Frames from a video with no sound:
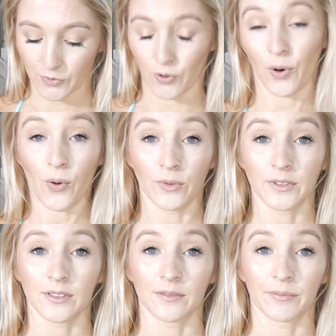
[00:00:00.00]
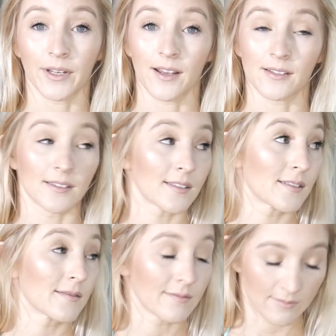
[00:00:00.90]
or old,
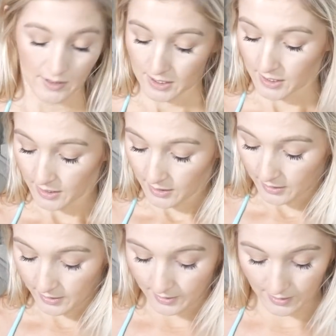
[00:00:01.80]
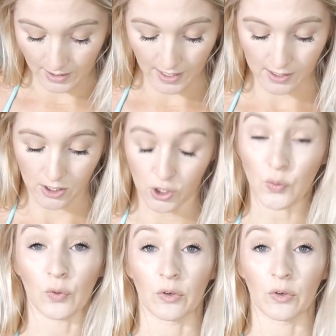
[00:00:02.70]
because these two will